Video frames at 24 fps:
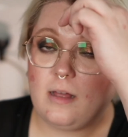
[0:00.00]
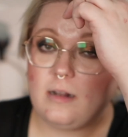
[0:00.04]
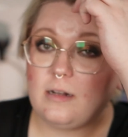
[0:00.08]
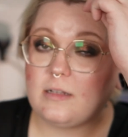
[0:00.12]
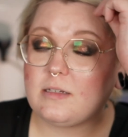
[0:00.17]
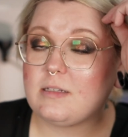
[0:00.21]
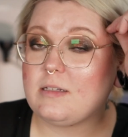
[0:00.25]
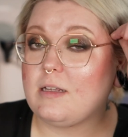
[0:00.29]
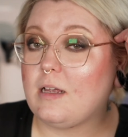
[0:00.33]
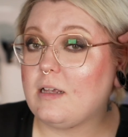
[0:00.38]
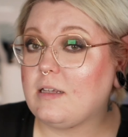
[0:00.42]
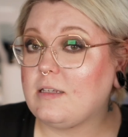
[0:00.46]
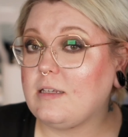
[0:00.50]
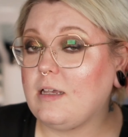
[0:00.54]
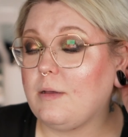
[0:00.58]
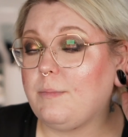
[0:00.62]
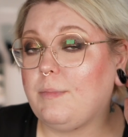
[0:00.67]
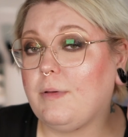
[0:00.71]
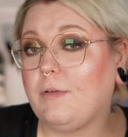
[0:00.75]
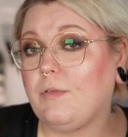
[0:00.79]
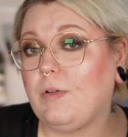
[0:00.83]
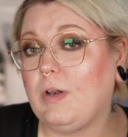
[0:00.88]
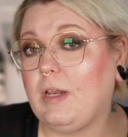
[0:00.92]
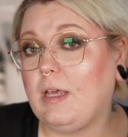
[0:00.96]
Anastasia
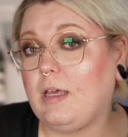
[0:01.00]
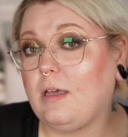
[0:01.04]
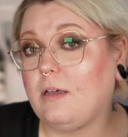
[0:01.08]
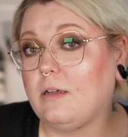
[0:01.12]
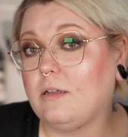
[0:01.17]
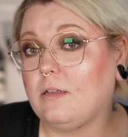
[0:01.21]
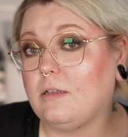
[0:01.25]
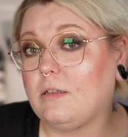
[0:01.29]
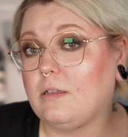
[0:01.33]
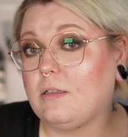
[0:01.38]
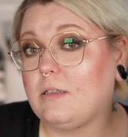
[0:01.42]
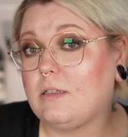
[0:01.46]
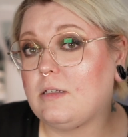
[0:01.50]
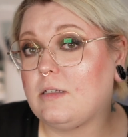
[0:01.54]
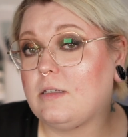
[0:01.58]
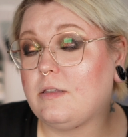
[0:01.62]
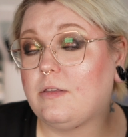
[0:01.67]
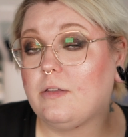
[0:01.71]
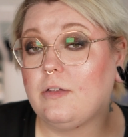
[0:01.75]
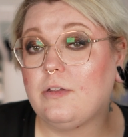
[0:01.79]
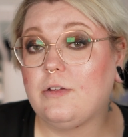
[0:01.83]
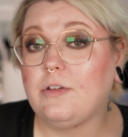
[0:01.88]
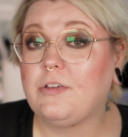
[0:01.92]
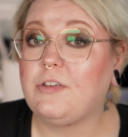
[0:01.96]
Beverly Hills,
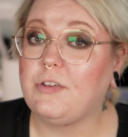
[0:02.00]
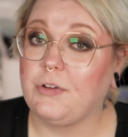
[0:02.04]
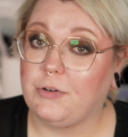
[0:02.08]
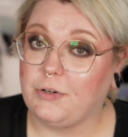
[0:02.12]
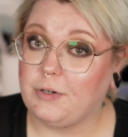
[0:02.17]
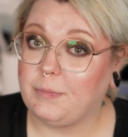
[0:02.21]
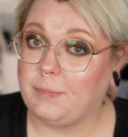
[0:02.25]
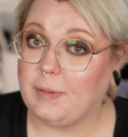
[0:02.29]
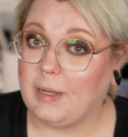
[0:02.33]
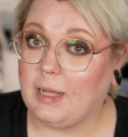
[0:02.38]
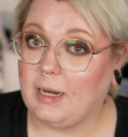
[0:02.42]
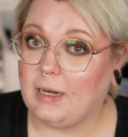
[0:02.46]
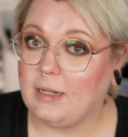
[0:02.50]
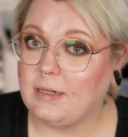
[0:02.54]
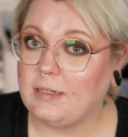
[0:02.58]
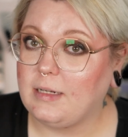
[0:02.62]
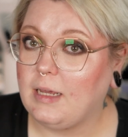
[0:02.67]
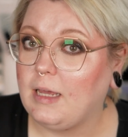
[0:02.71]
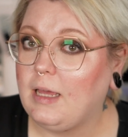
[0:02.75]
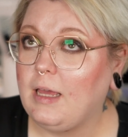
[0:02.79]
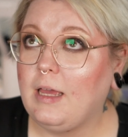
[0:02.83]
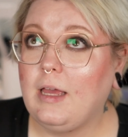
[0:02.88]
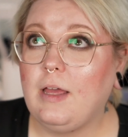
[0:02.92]
the Sugar palette.